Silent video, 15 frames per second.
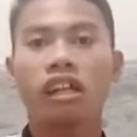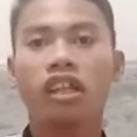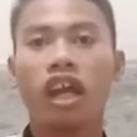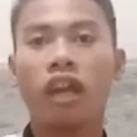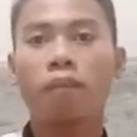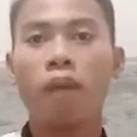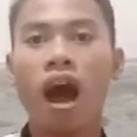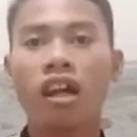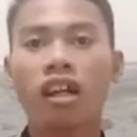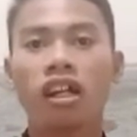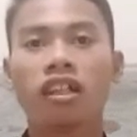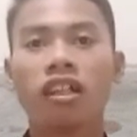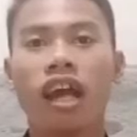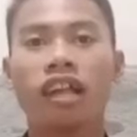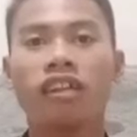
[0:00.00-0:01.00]
They
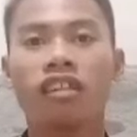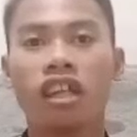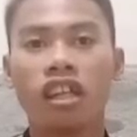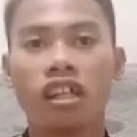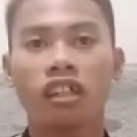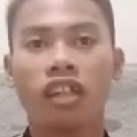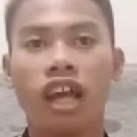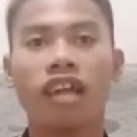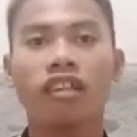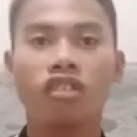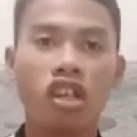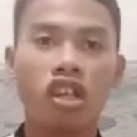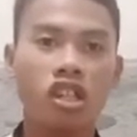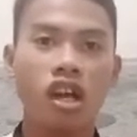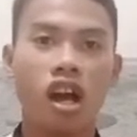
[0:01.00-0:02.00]
buckled and tickled, and
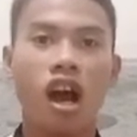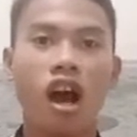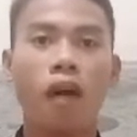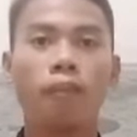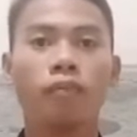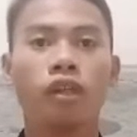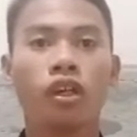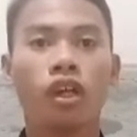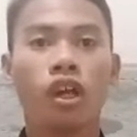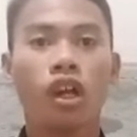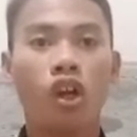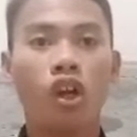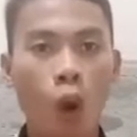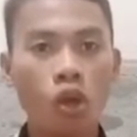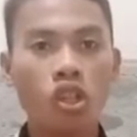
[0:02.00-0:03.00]
this
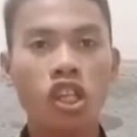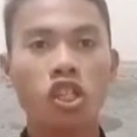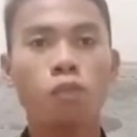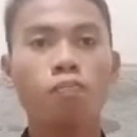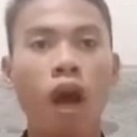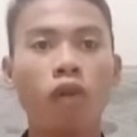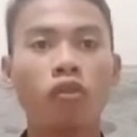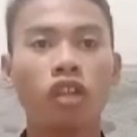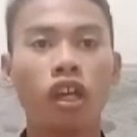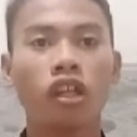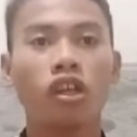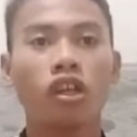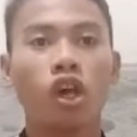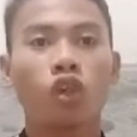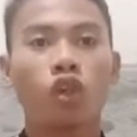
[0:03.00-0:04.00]
causes
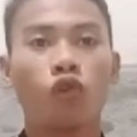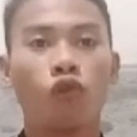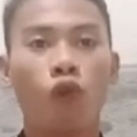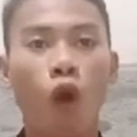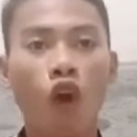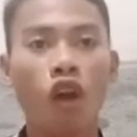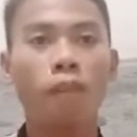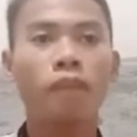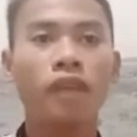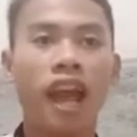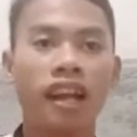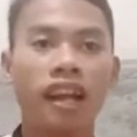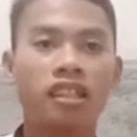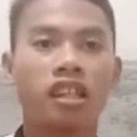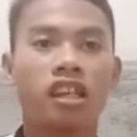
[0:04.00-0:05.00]
mountain to form.
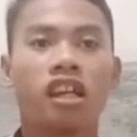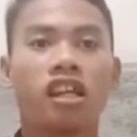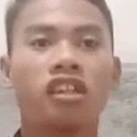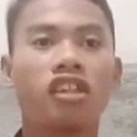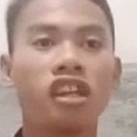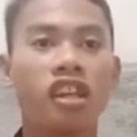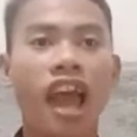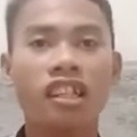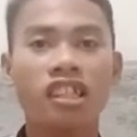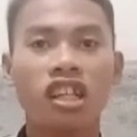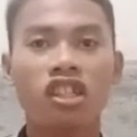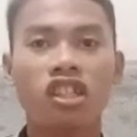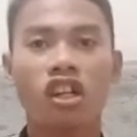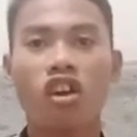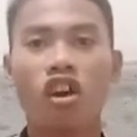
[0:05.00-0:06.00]
The next
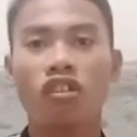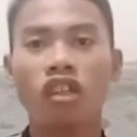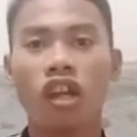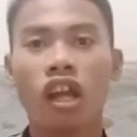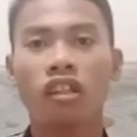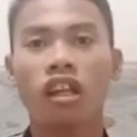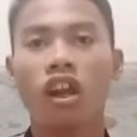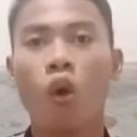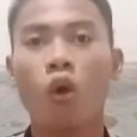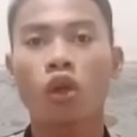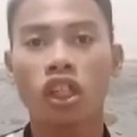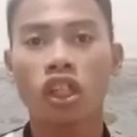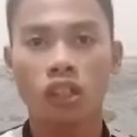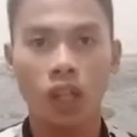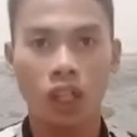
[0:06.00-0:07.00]
is the continental
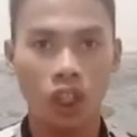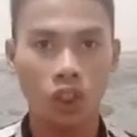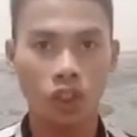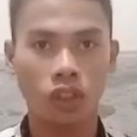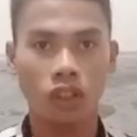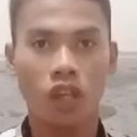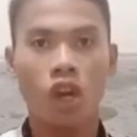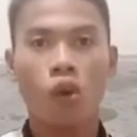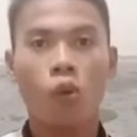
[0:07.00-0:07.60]
ocean collision.